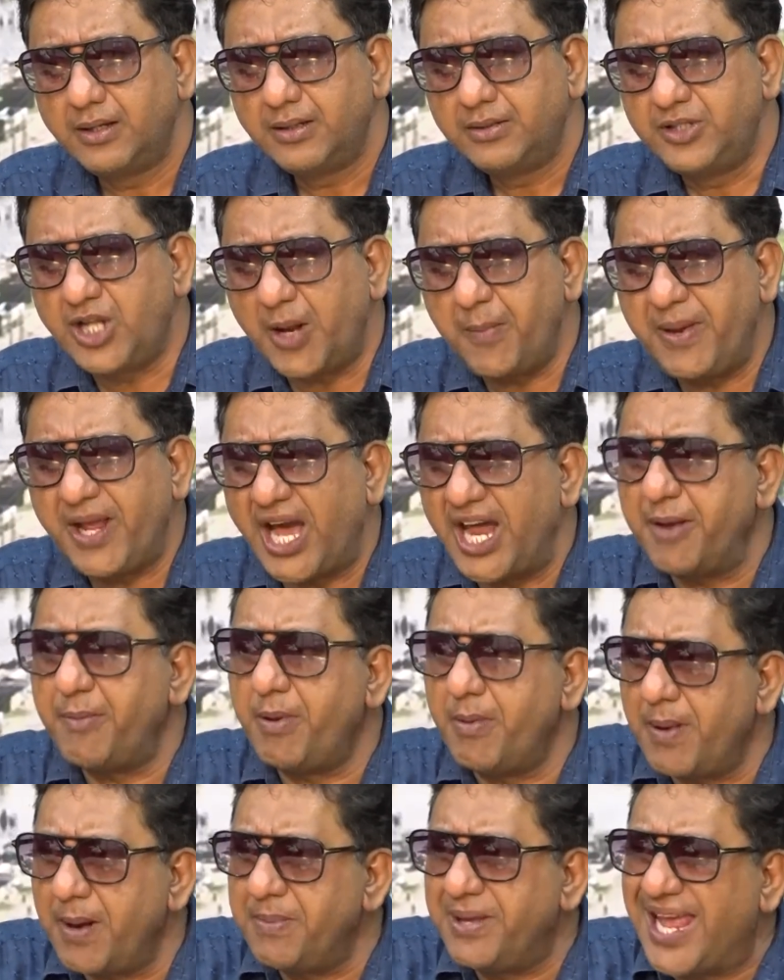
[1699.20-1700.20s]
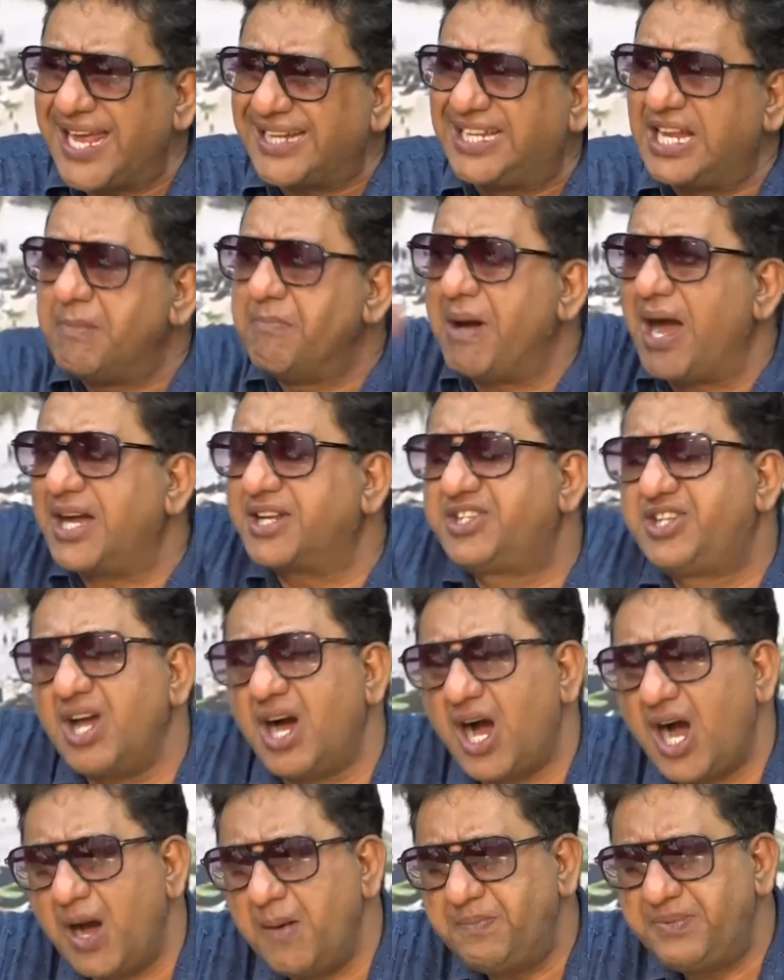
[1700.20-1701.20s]
Not because the people are getting back
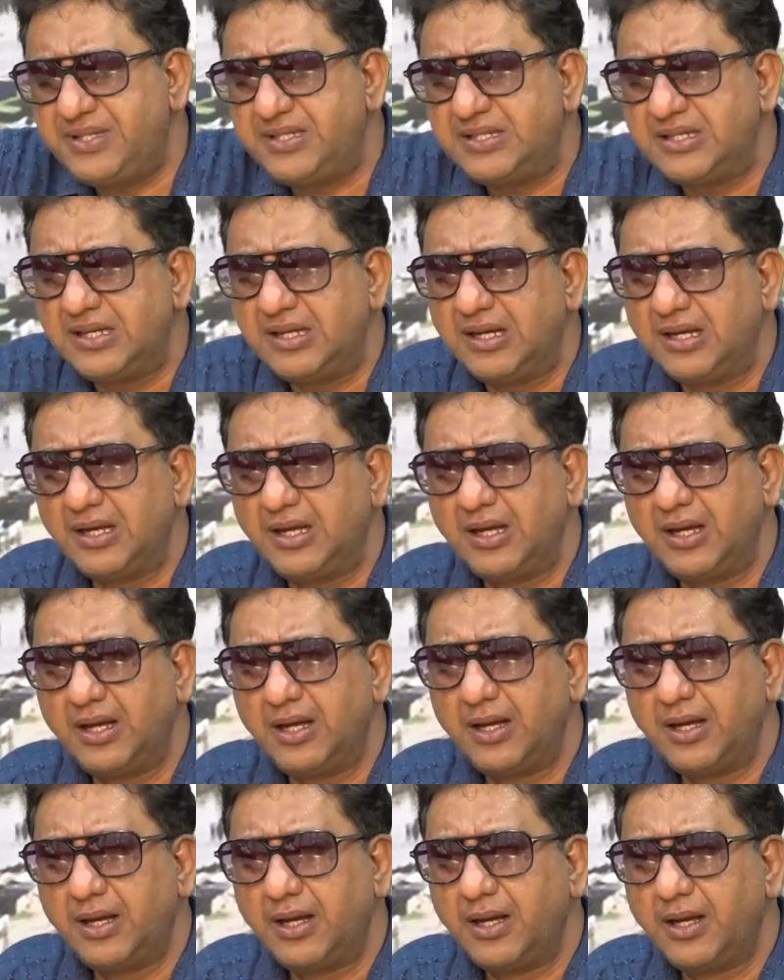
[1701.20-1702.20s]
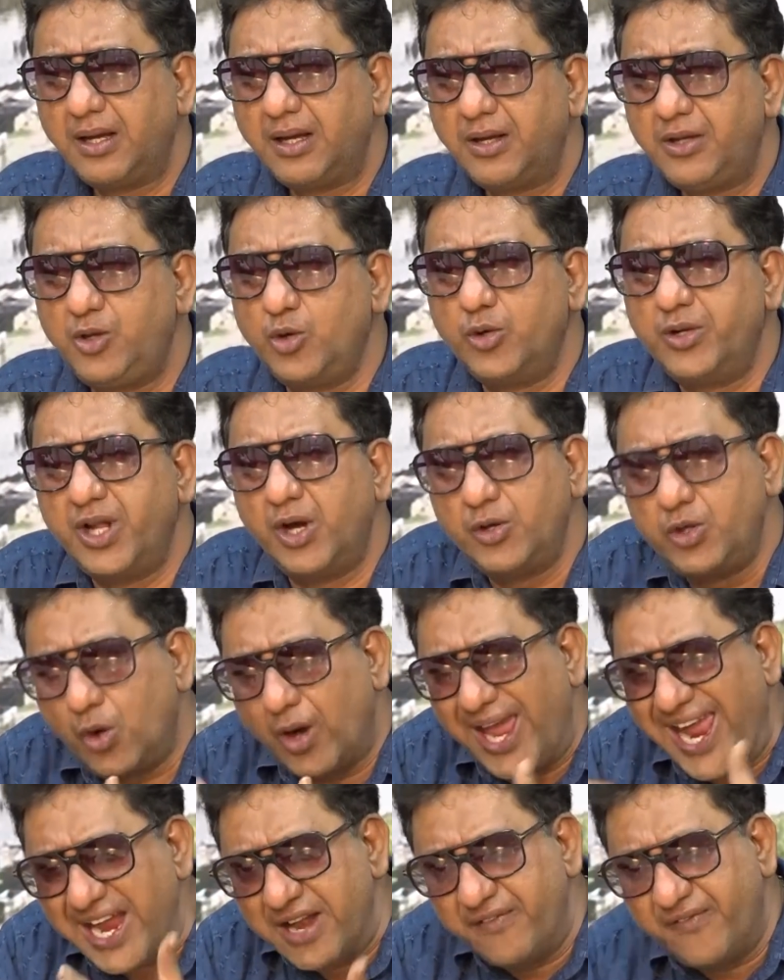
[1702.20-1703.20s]
jobs. You
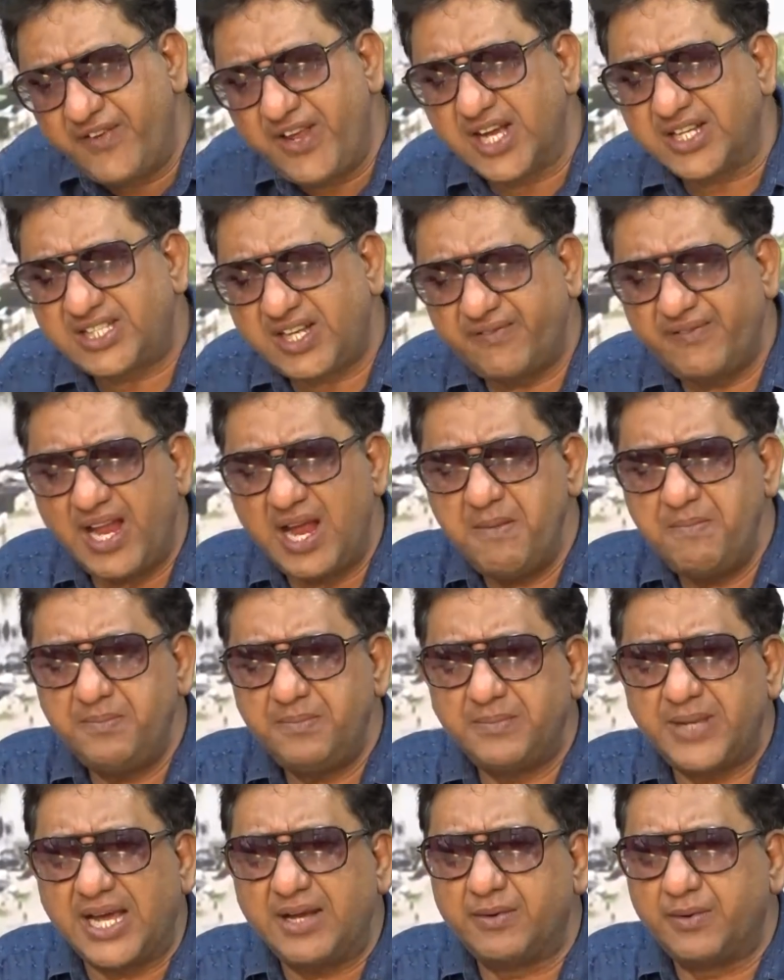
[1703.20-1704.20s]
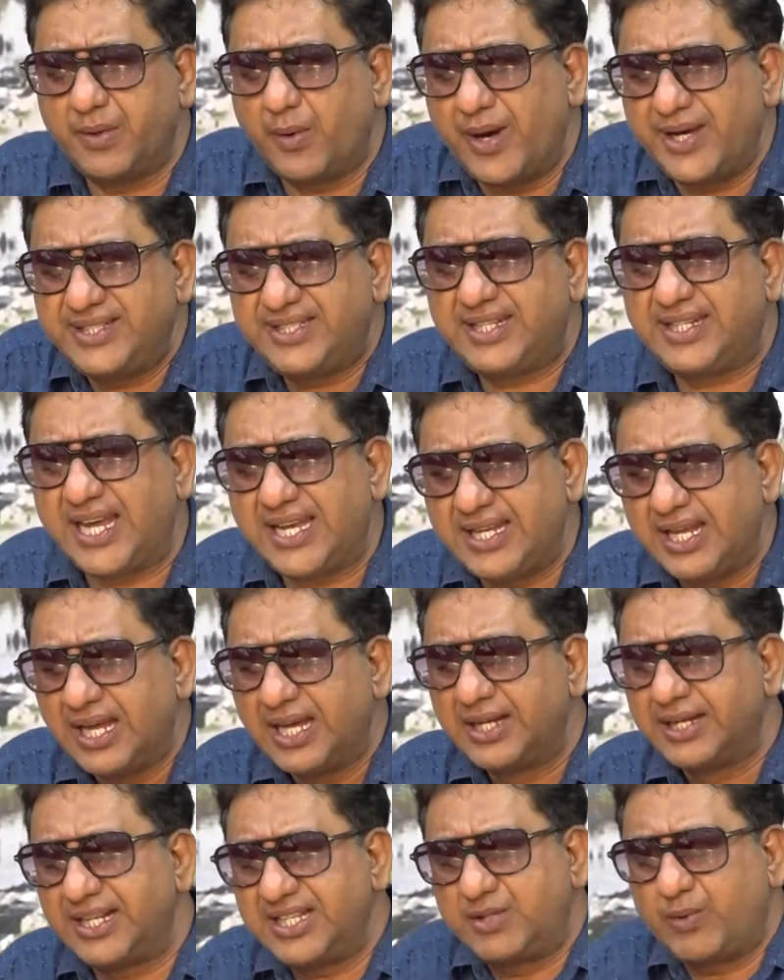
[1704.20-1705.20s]
envious of them? This
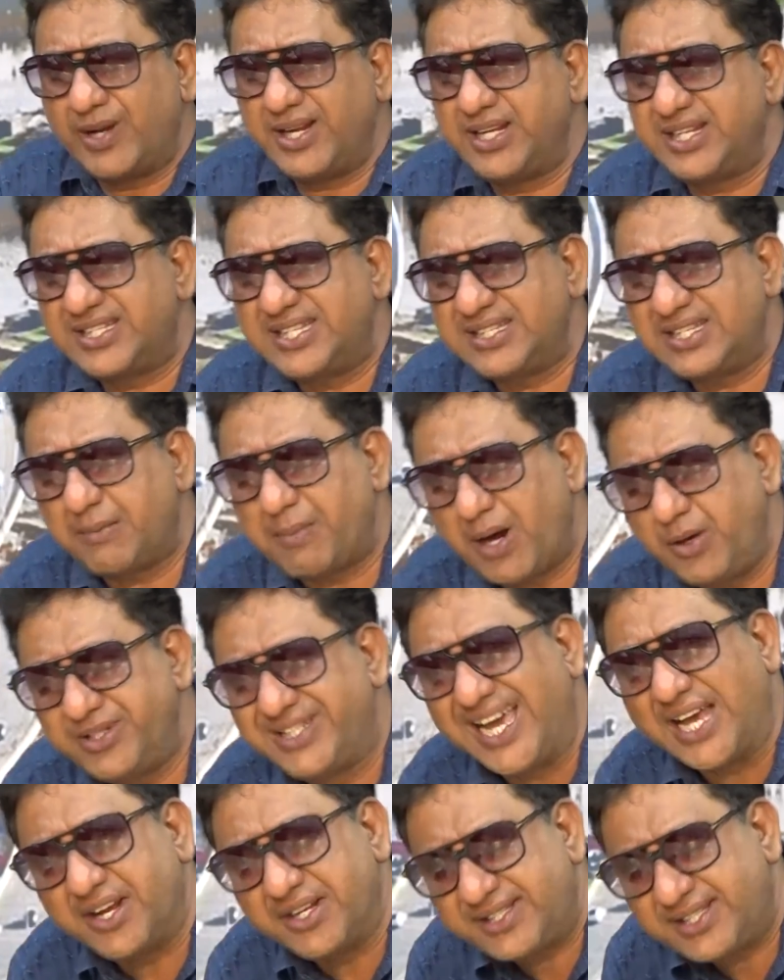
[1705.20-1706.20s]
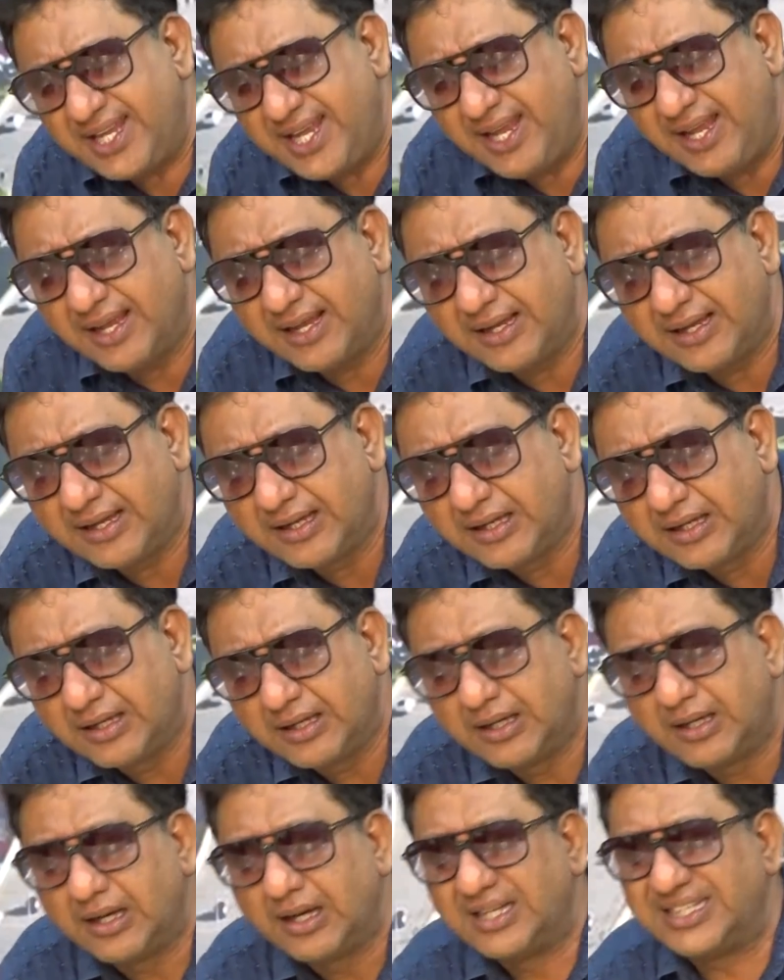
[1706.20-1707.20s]
is about jealousy.
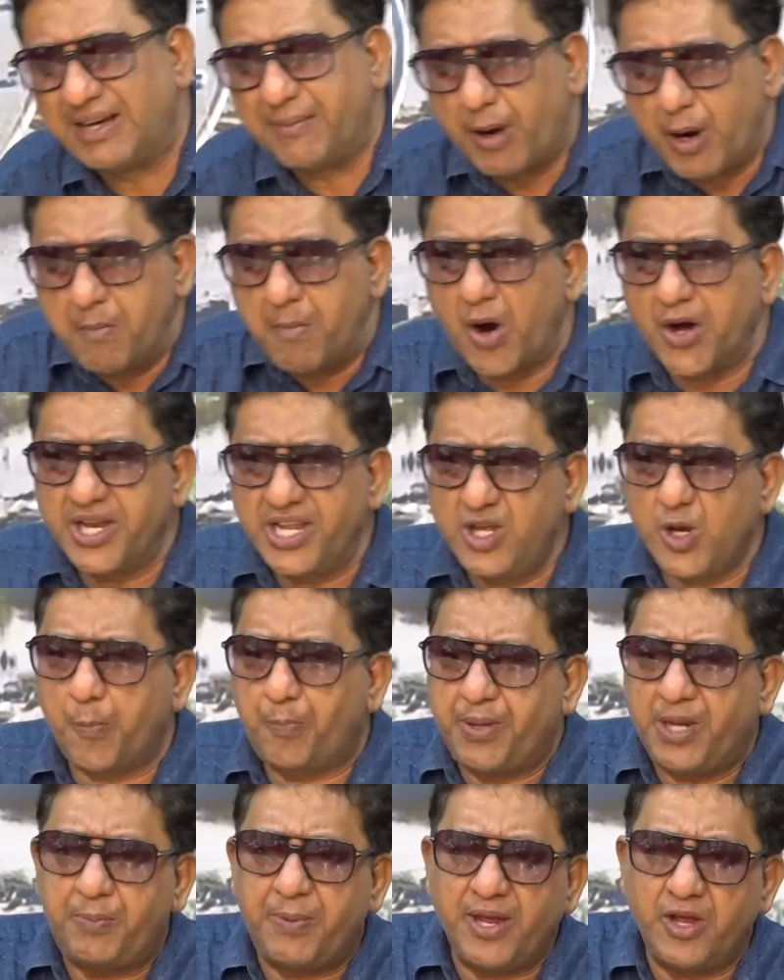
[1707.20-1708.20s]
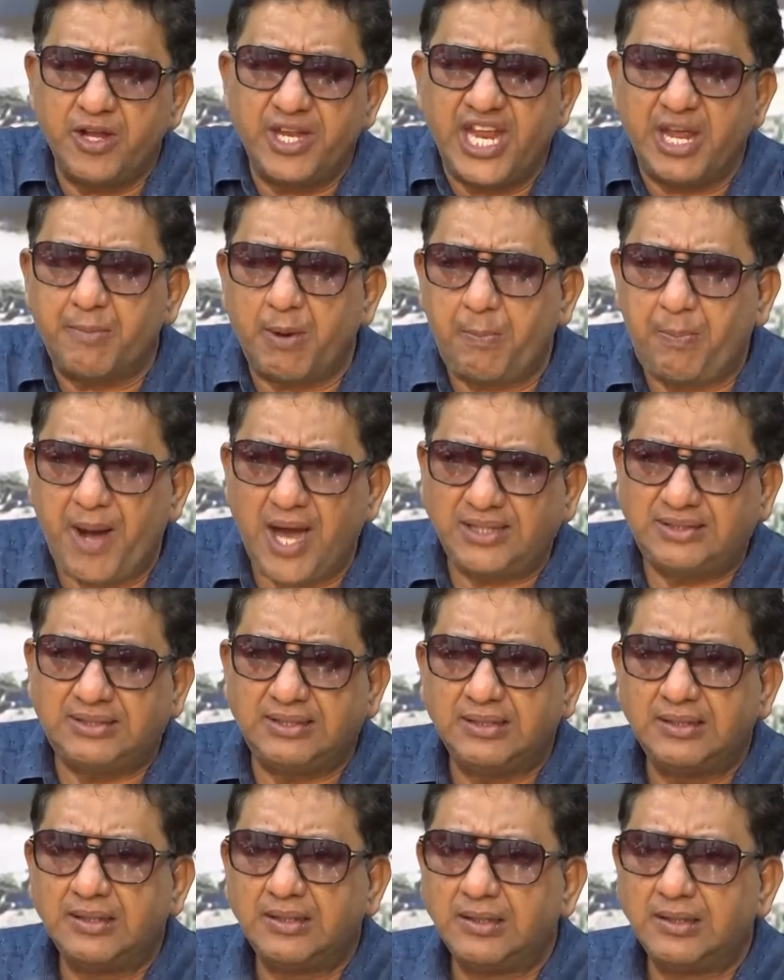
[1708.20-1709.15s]
It's about money. You're peeping your neighbor pot.